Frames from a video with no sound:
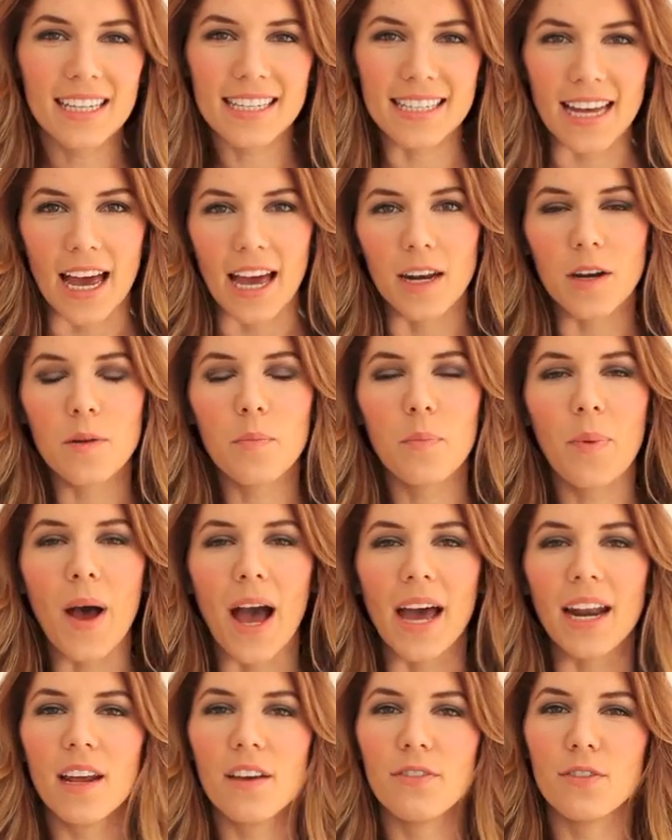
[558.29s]
done, but
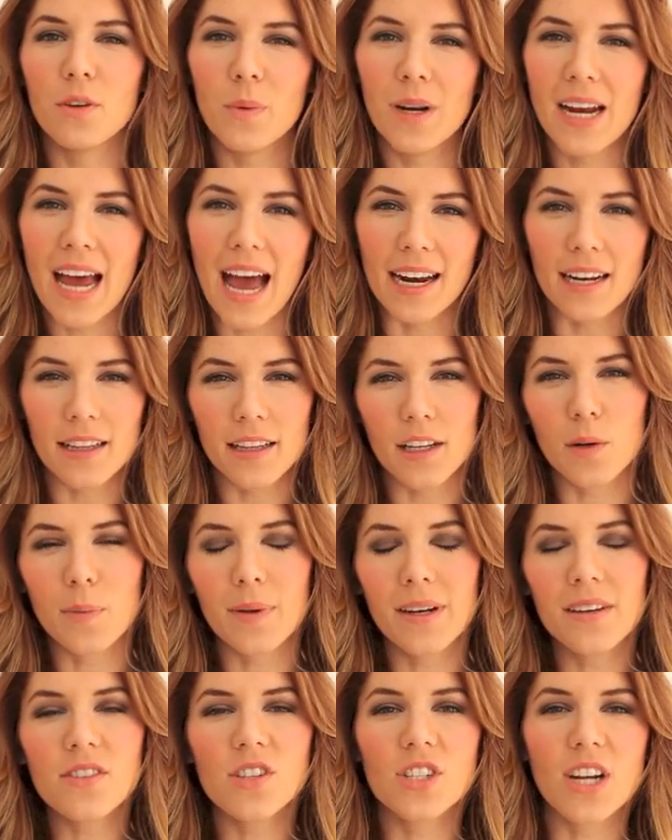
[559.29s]
if you want to add a little bit
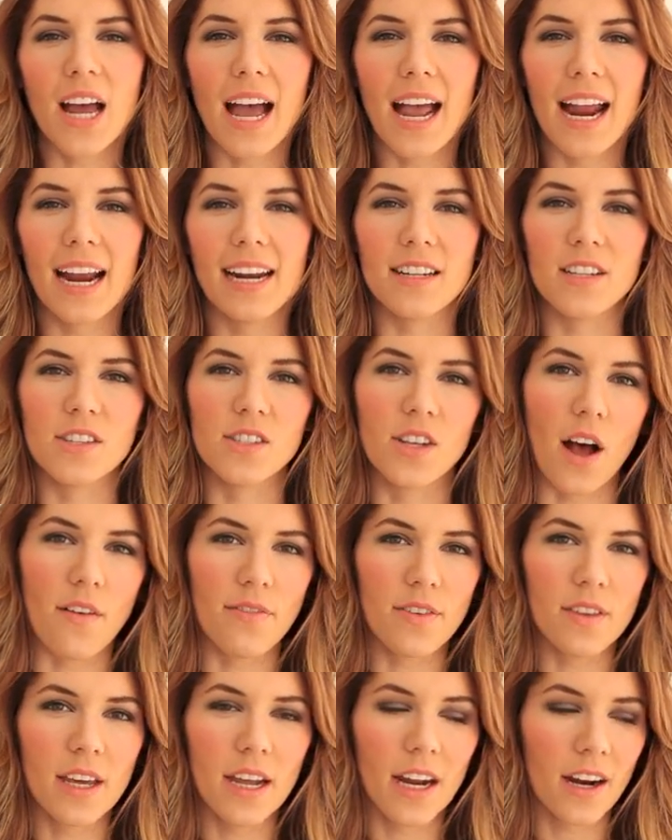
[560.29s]
of shine and
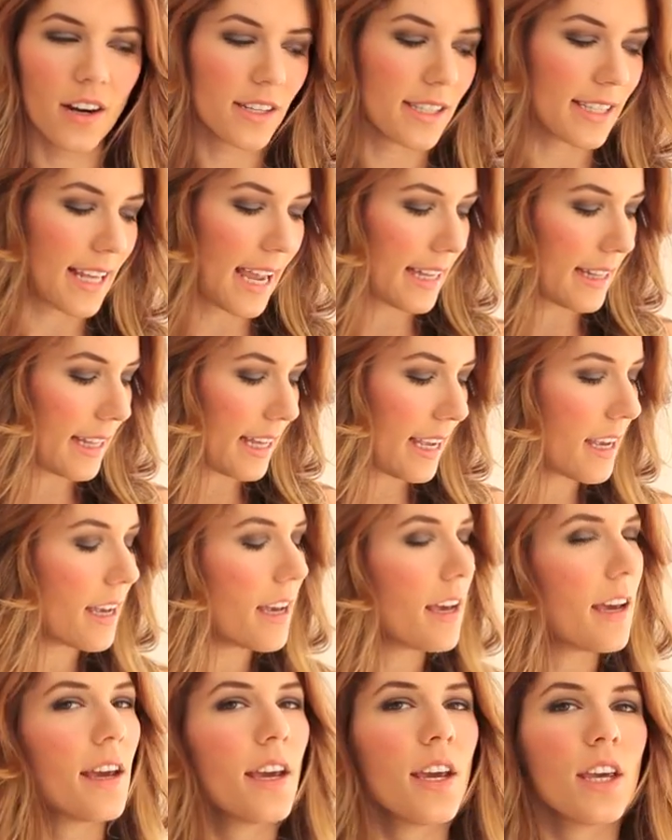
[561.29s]
soften the hair slightly,
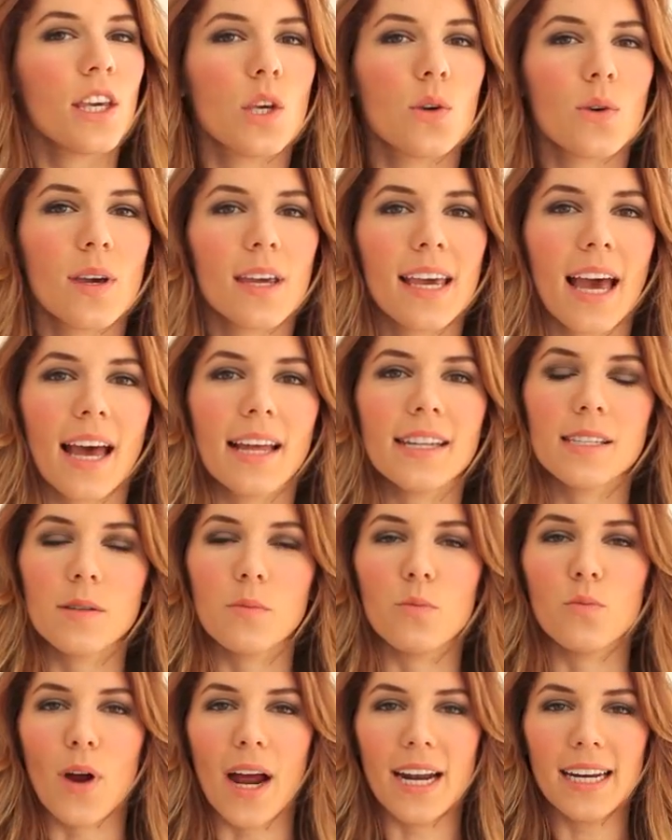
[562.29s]
you can get some
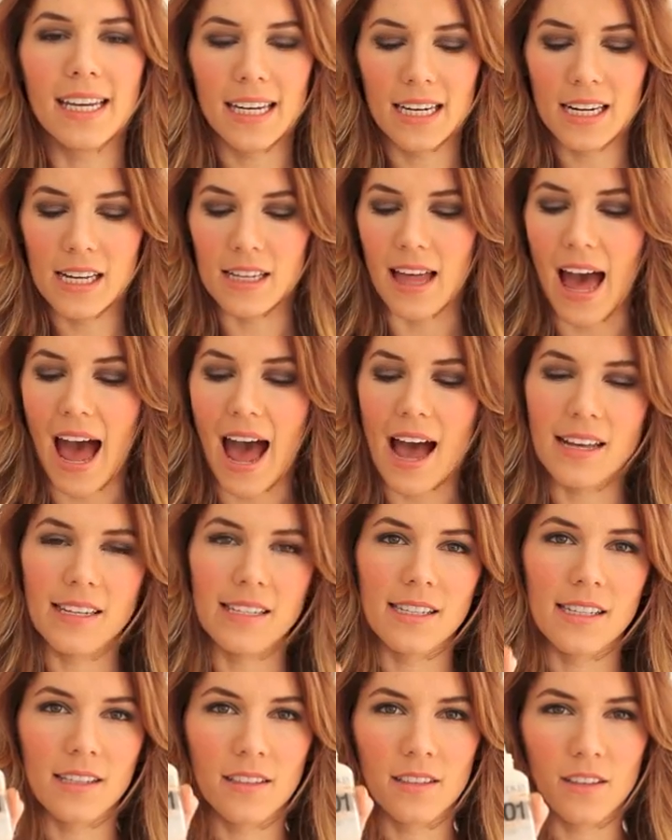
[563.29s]
Redken
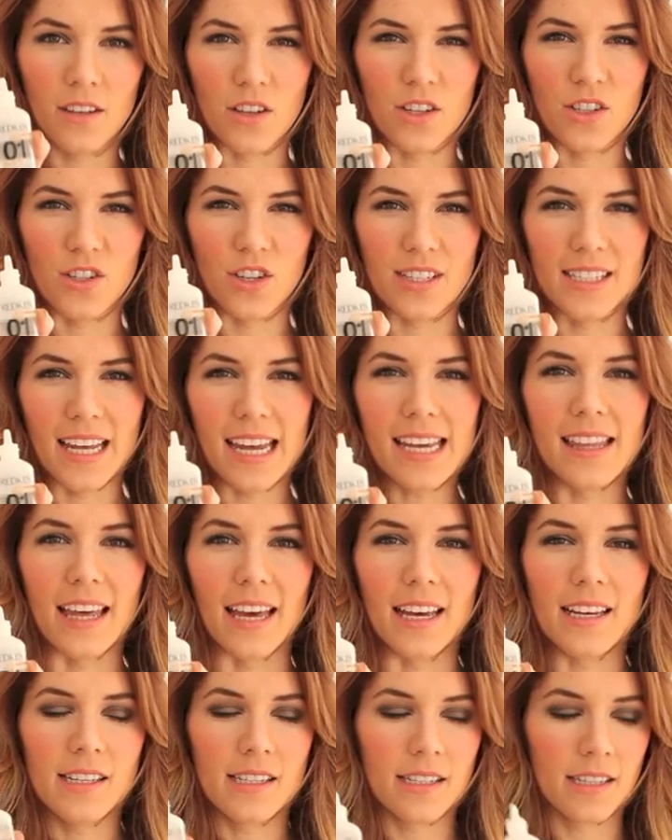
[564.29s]
glass, looks just like
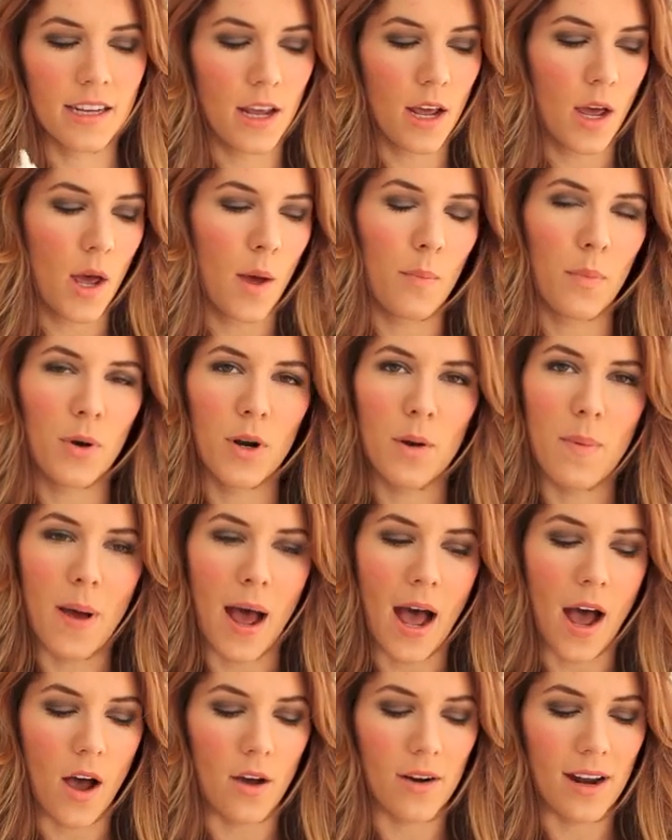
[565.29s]
this. Put
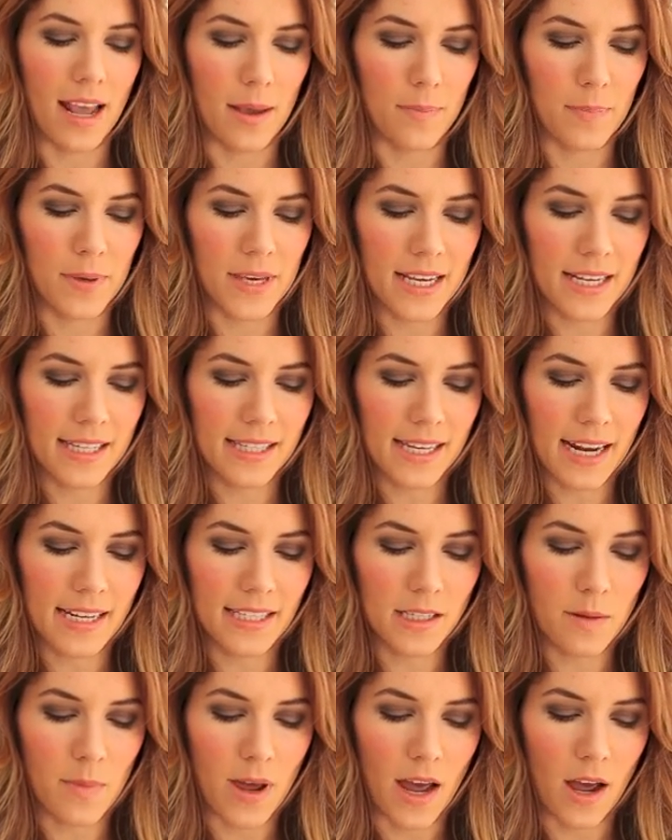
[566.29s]
about a
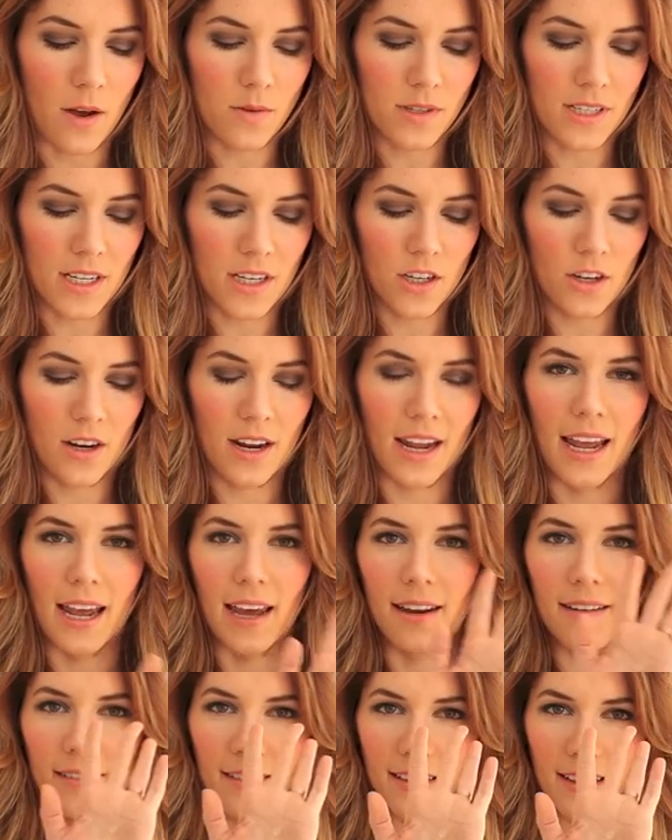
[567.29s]
pea-sized amount in your
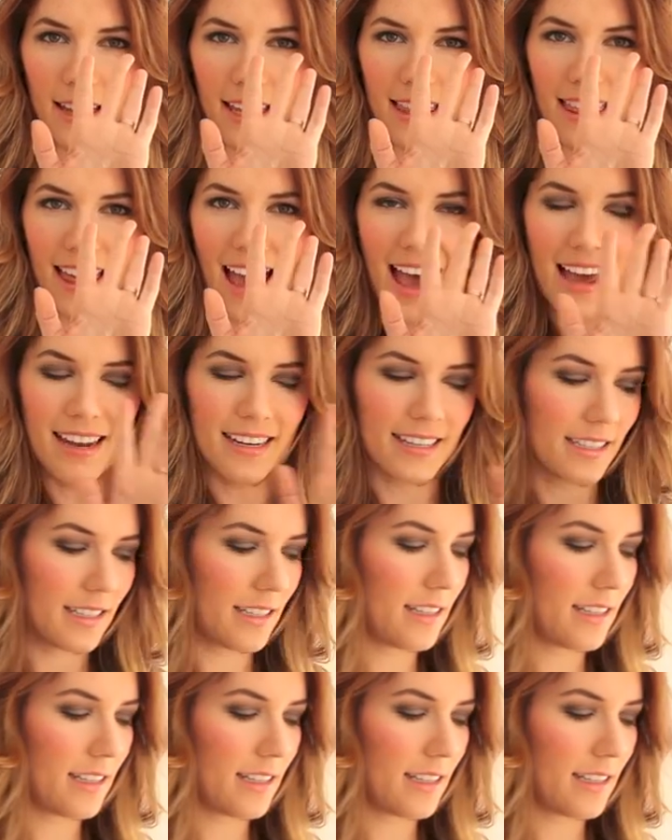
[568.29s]
hand, like that.